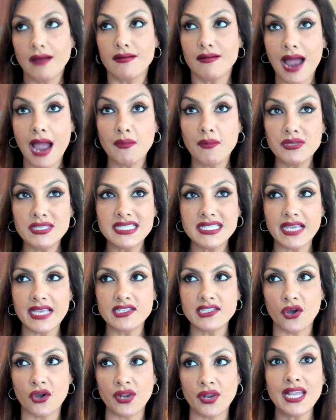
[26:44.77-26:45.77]
I would say,
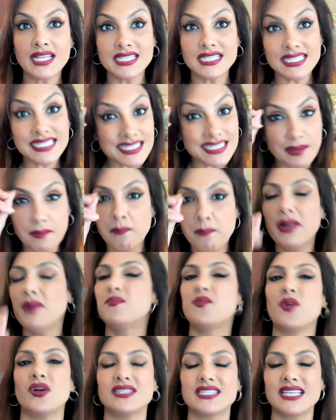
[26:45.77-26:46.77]
it's a simple
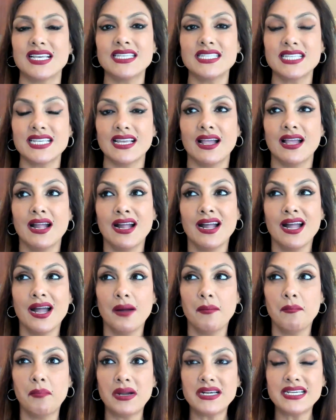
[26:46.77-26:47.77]
process,
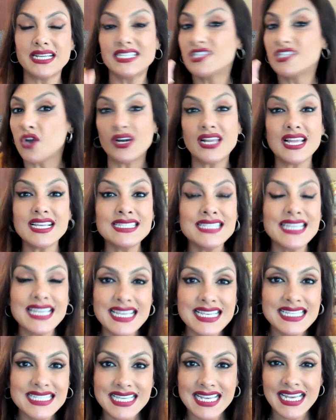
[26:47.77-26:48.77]
but it's not as
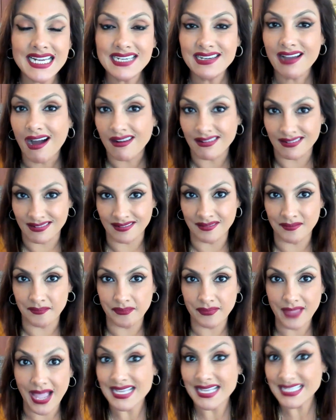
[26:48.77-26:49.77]
easily done
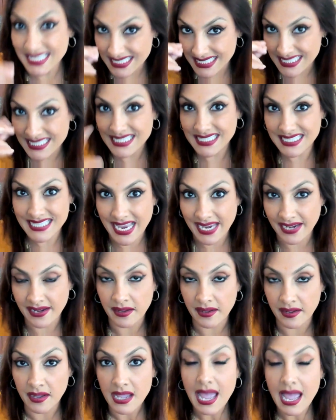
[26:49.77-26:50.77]
as it's
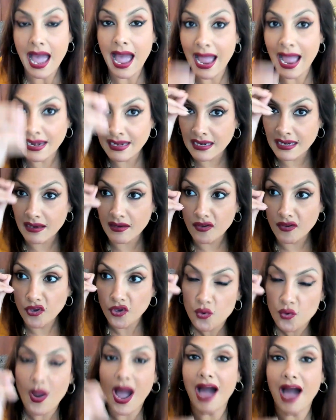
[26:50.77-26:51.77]
said. And
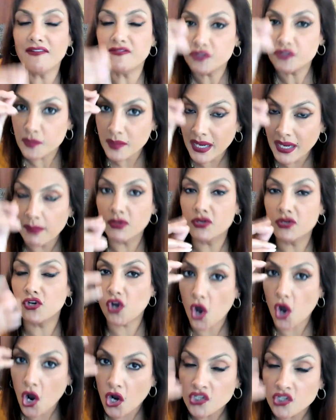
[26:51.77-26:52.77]
you have to be able to
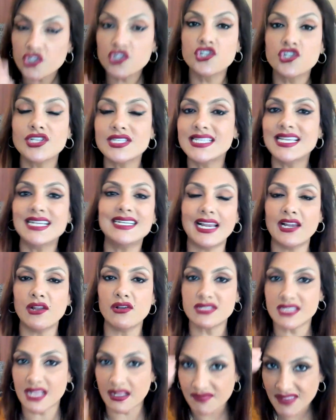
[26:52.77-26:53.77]
consciously tell
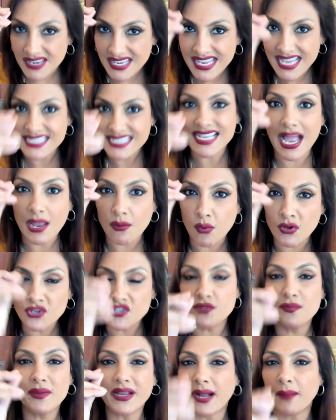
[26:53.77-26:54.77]
yourself that, yes, I
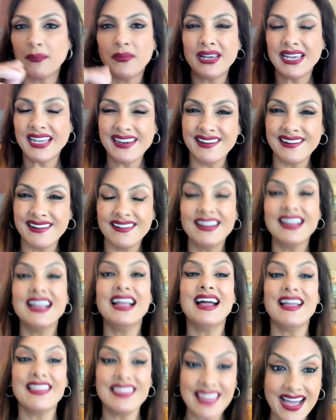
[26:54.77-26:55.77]
want to become the leader
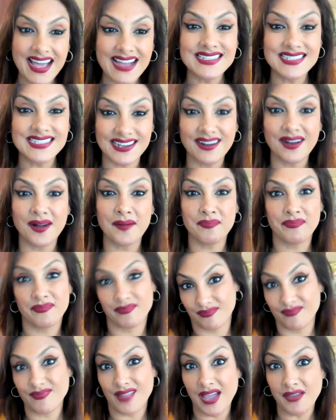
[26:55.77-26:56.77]
that
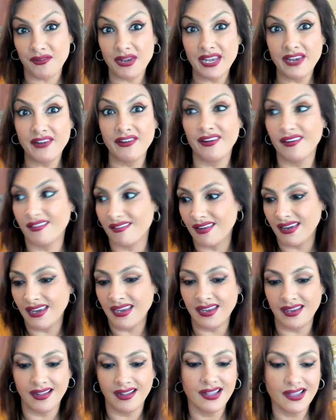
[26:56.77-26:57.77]
I
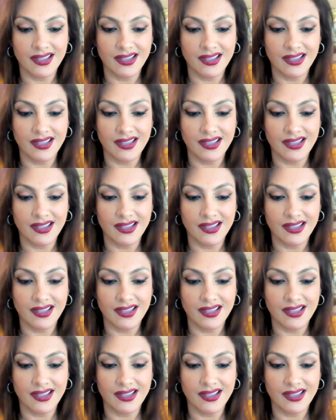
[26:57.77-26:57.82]
really